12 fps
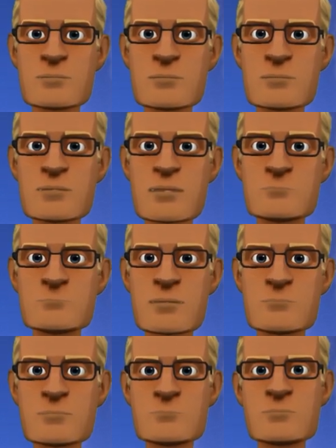It's found
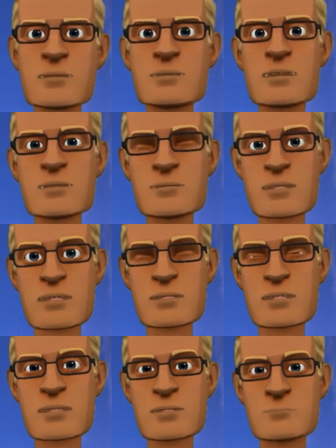here in Genesis
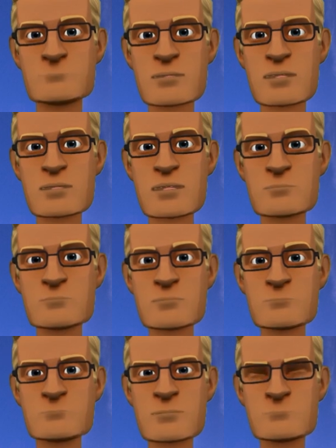chapter 22
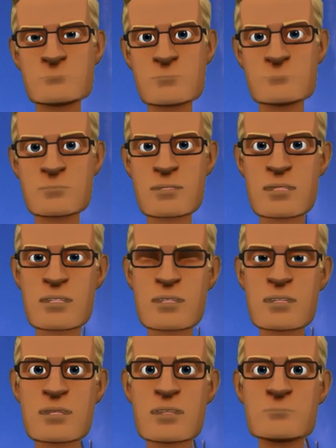if you can turn
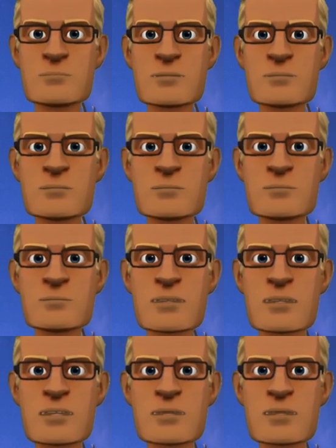there please.
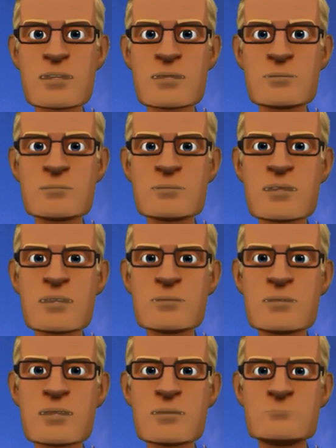Genesis
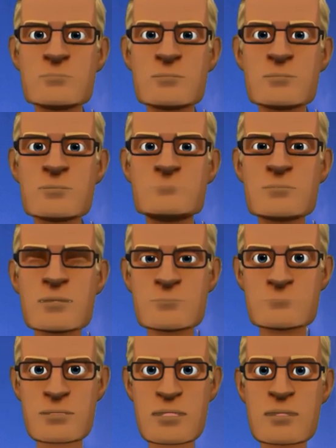chapter
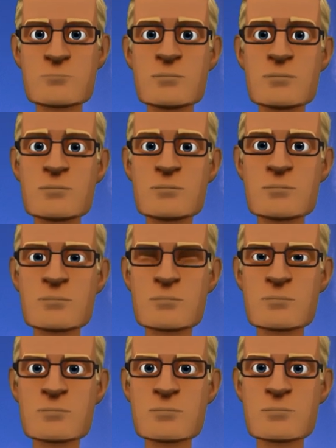22
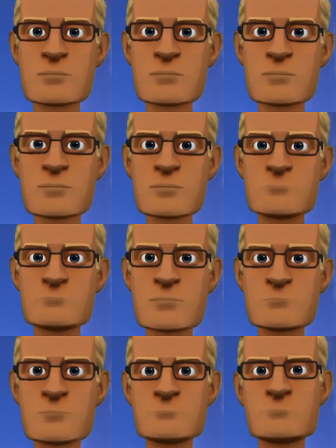
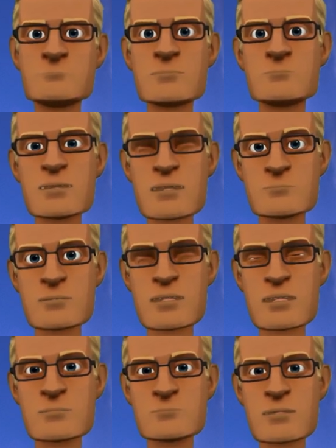but before we read the
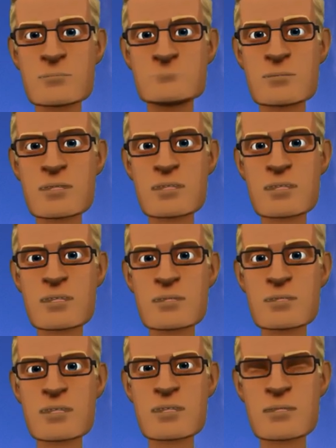promise, remember
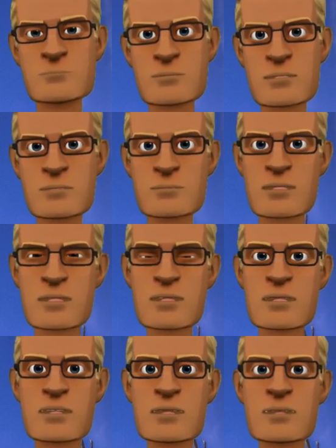there's always a
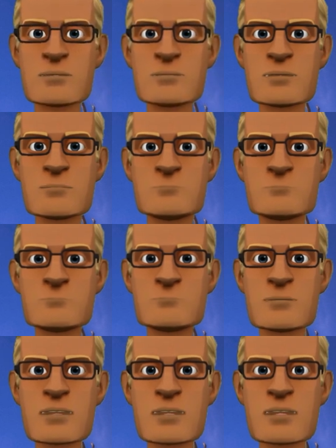story
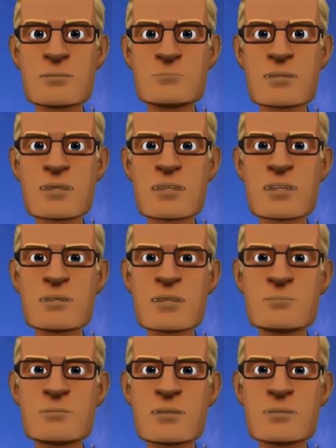behind every
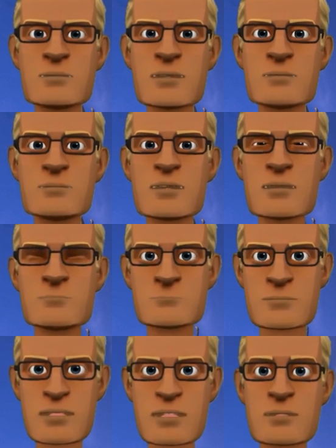promise. So, what's the
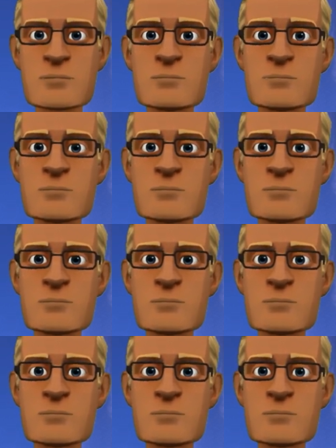story here?